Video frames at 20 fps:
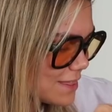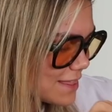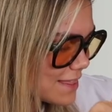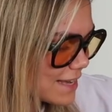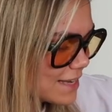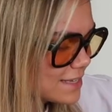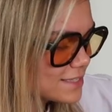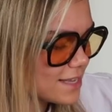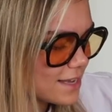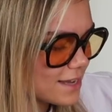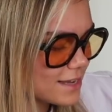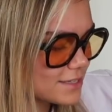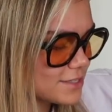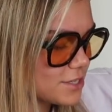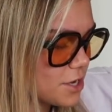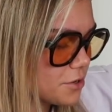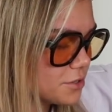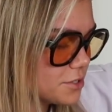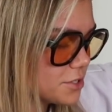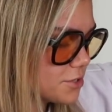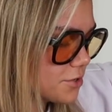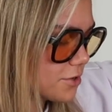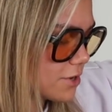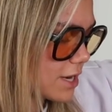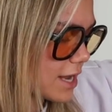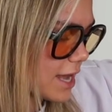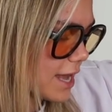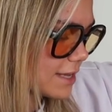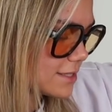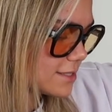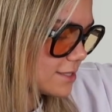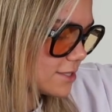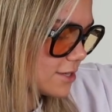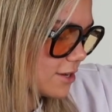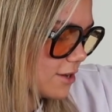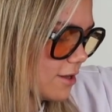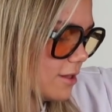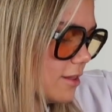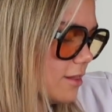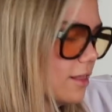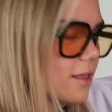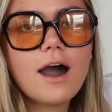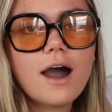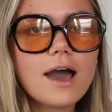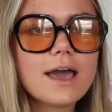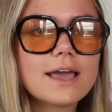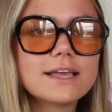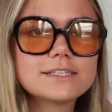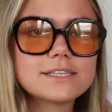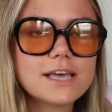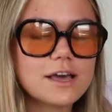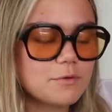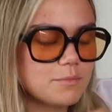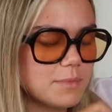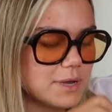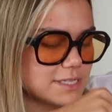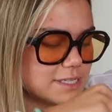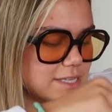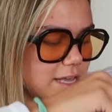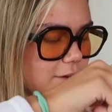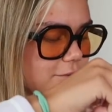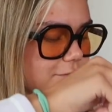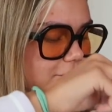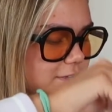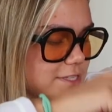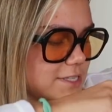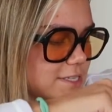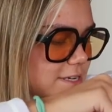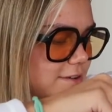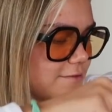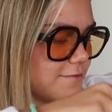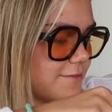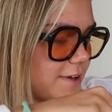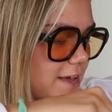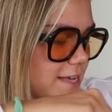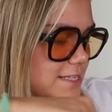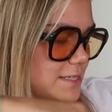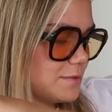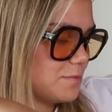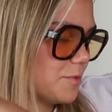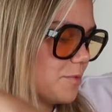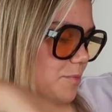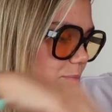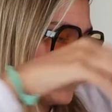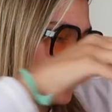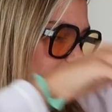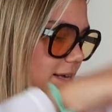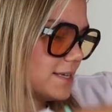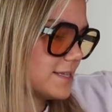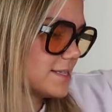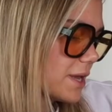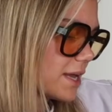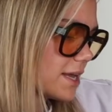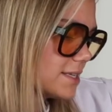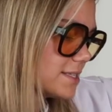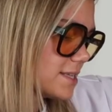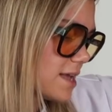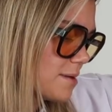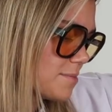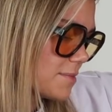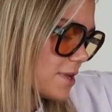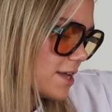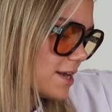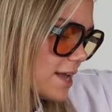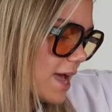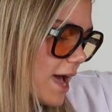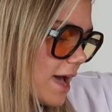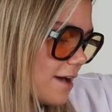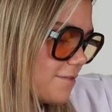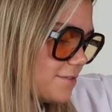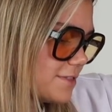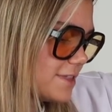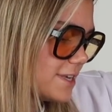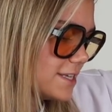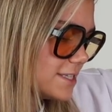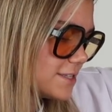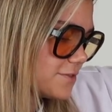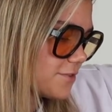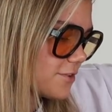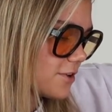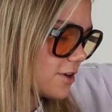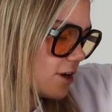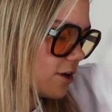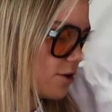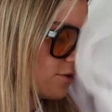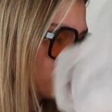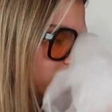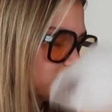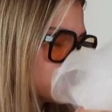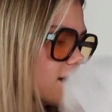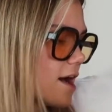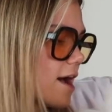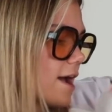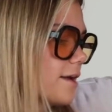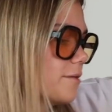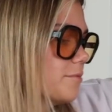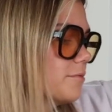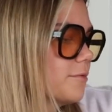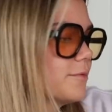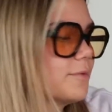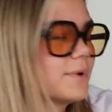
The things like a toaster and kettle, I tell myself it's an investment piece because I'm gonna have these for a long time.